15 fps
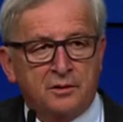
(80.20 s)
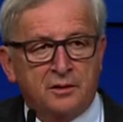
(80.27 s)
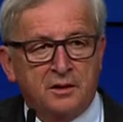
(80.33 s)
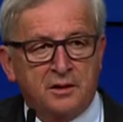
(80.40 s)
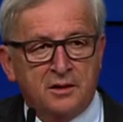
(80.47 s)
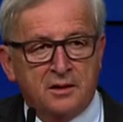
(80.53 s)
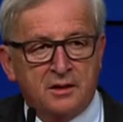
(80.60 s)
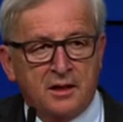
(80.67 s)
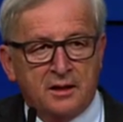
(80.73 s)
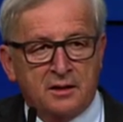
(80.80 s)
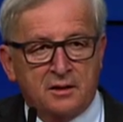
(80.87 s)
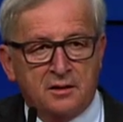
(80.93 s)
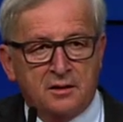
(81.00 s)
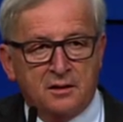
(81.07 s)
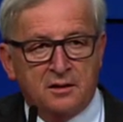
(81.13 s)
Is
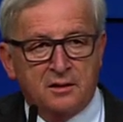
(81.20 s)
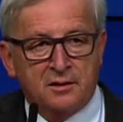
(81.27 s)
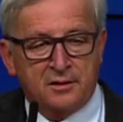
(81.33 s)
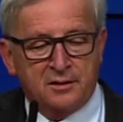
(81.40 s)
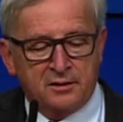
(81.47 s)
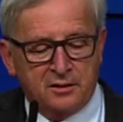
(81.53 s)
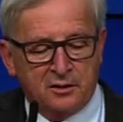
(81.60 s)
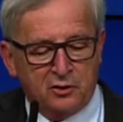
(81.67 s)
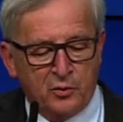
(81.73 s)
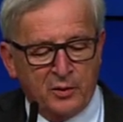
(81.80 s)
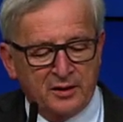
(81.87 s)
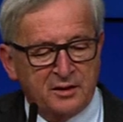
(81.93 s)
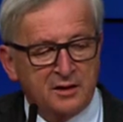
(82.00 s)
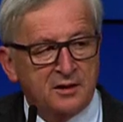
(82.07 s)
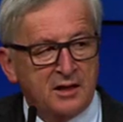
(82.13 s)
that the
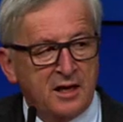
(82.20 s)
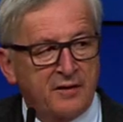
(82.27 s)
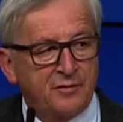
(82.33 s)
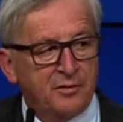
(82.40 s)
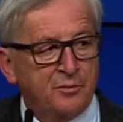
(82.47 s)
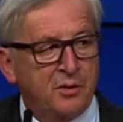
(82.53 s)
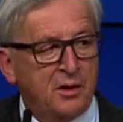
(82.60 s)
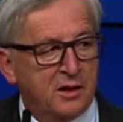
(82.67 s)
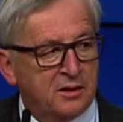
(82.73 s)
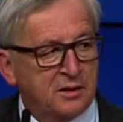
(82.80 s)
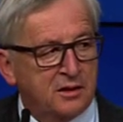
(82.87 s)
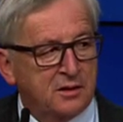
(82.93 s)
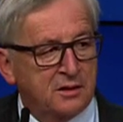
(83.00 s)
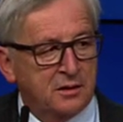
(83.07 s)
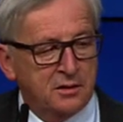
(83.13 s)
27
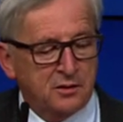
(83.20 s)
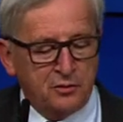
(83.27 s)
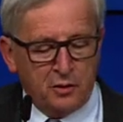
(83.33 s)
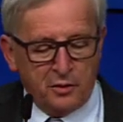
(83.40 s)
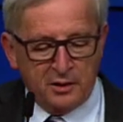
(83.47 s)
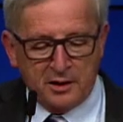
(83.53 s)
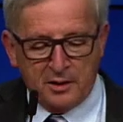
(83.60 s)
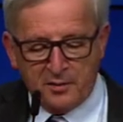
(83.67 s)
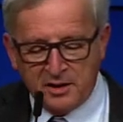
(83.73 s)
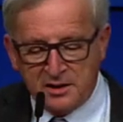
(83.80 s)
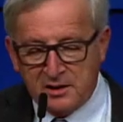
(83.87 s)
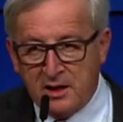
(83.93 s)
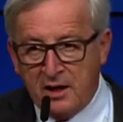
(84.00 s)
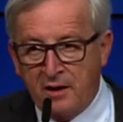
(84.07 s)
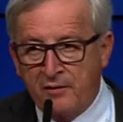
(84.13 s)
plus Donald and
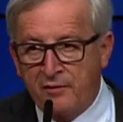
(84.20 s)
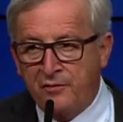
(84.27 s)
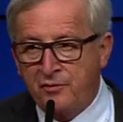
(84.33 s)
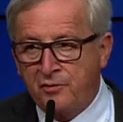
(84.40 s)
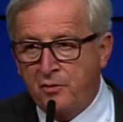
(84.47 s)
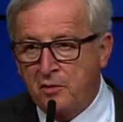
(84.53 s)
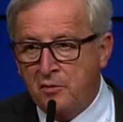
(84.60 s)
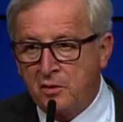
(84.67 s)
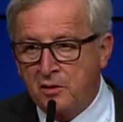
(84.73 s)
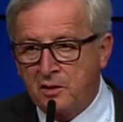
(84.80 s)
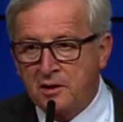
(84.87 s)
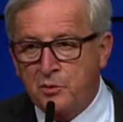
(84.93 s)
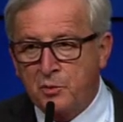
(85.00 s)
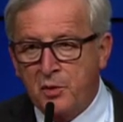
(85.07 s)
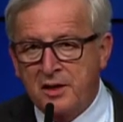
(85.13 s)
myself, we were
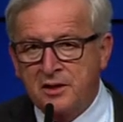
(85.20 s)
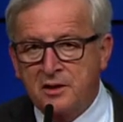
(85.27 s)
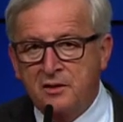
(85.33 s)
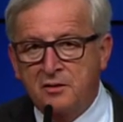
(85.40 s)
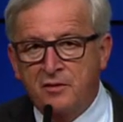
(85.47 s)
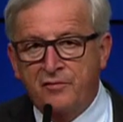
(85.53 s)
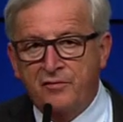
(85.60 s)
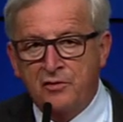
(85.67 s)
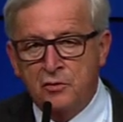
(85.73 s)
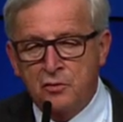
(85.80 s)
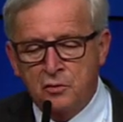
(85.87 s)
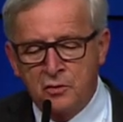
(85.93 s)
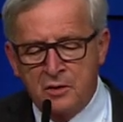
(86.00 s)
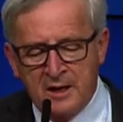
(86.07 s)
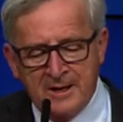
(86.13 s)
expressing the
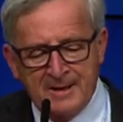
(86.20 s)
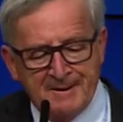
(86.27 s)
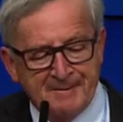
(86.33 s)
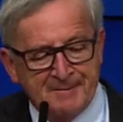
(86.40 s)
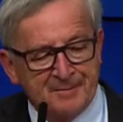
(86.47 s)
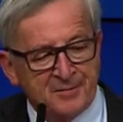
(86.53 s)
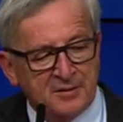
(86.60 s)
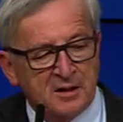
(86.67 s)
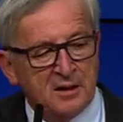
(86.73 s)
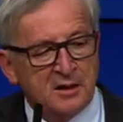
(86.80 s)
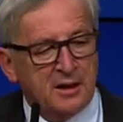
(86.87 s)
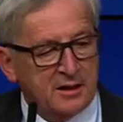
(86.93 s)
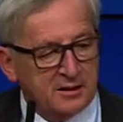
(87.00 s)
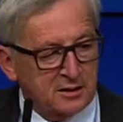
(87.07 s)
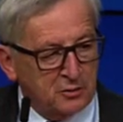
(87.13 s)
view,
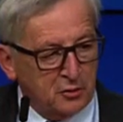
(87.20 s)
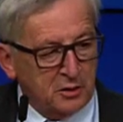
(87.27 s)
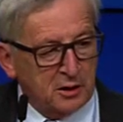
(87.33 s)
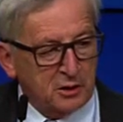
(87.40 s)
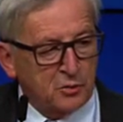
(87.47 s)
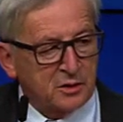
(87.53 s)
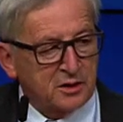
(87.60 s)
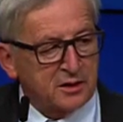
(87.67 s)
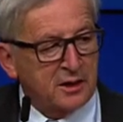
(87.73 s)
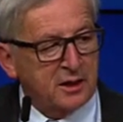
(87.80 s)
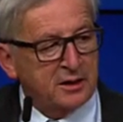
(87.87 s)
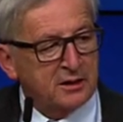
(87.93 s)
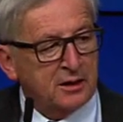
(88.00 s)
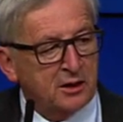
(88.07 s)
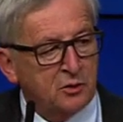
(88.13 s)
as Donald was
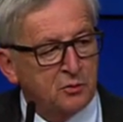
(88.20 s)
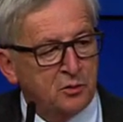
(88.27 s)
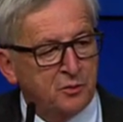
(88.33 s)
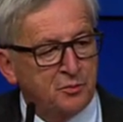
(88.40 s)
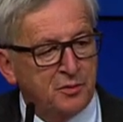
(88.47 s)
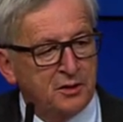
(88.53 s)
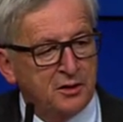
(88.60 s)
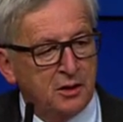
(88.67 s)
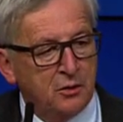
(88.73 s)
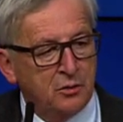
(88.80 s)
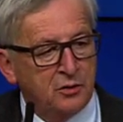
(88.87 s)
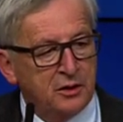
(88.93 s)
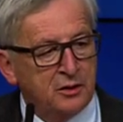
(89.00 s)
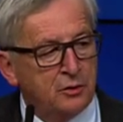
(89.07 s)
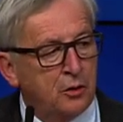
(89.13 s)
saying, that there would be no
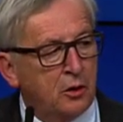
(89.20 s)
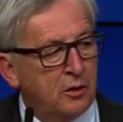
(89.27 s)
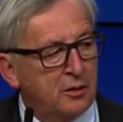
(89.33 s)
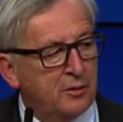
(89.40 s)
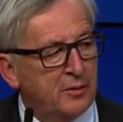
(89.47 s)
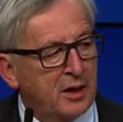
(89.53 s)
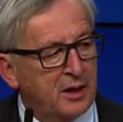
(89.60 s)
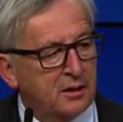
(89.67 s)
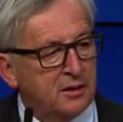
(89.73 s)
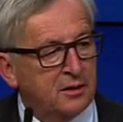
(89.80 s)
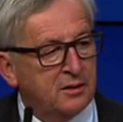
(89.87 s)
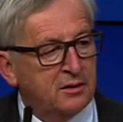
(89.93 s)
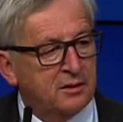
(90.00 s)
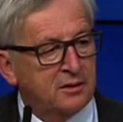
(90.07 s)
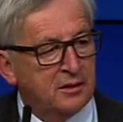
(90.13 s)
internal market
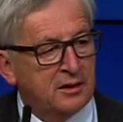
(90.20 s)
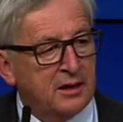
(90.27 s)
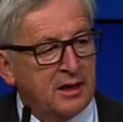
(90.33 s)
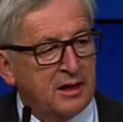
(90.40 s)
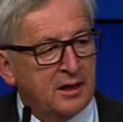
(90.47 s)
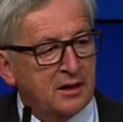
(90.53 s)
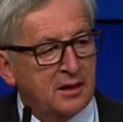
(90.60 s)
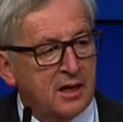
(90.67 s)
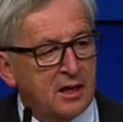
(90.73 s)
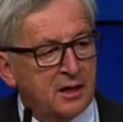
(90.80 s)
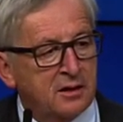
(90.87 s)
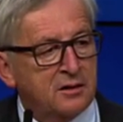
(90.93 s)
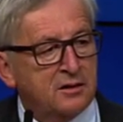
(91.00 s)
à la carte.